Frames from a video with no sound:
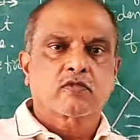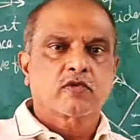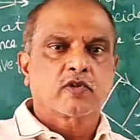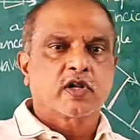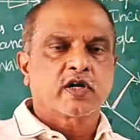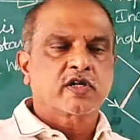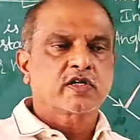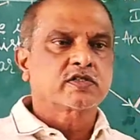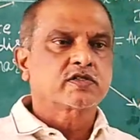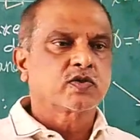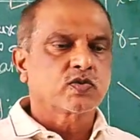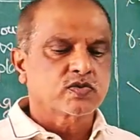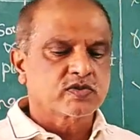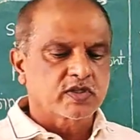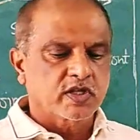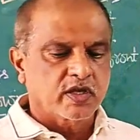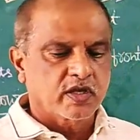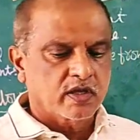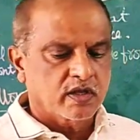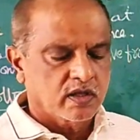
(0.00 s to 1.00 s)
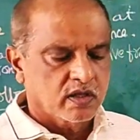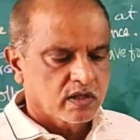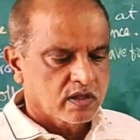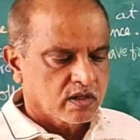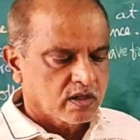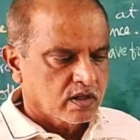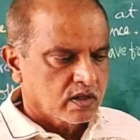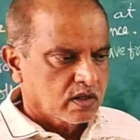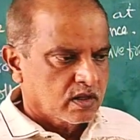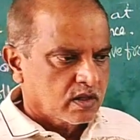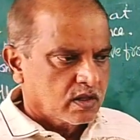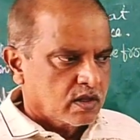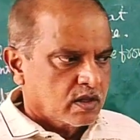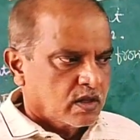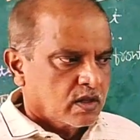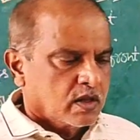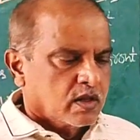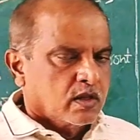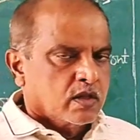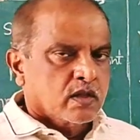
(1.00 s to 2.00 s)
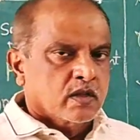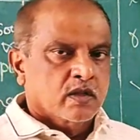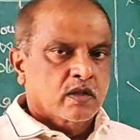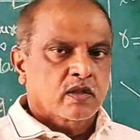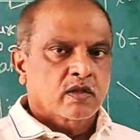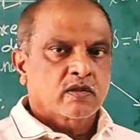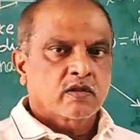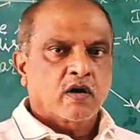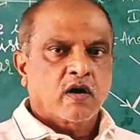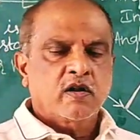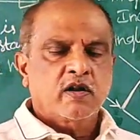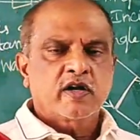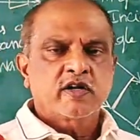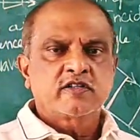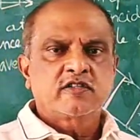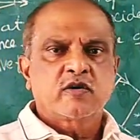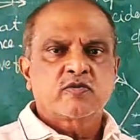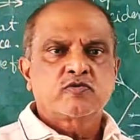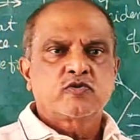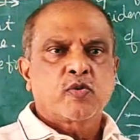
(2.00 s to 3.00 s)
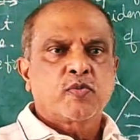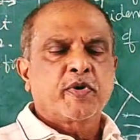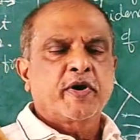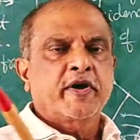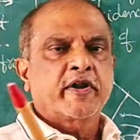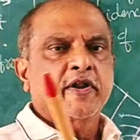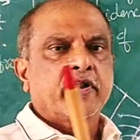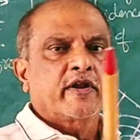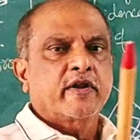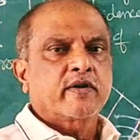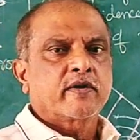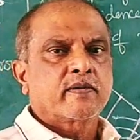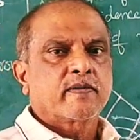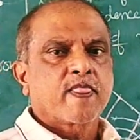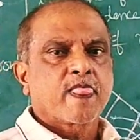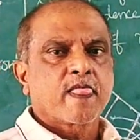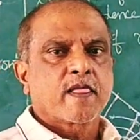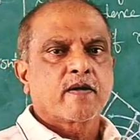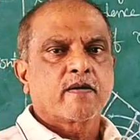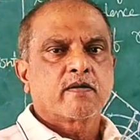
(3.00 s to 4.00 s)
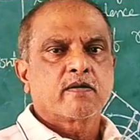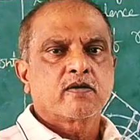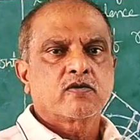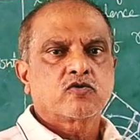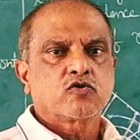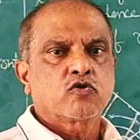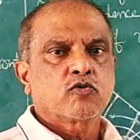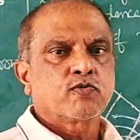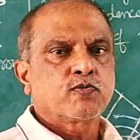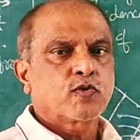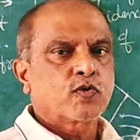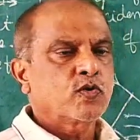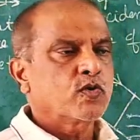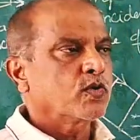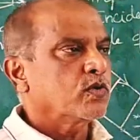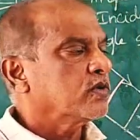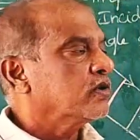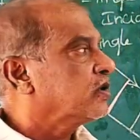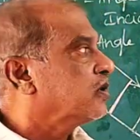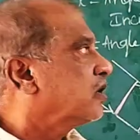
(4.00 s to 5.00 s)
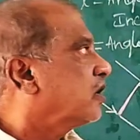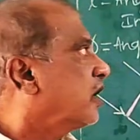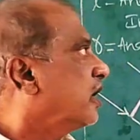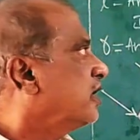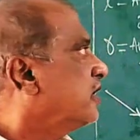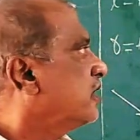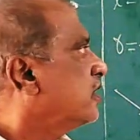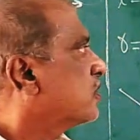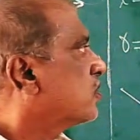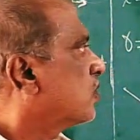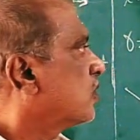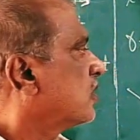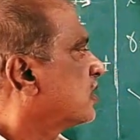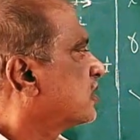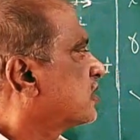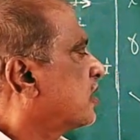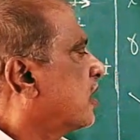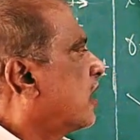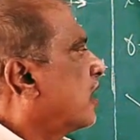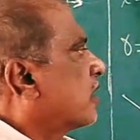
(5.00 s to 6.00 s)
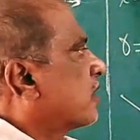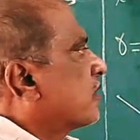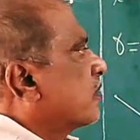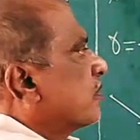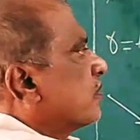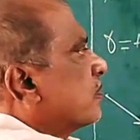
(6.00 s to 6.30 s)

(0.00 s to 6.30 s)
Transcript: Let us use the knowledge of geometry to prove I equals R.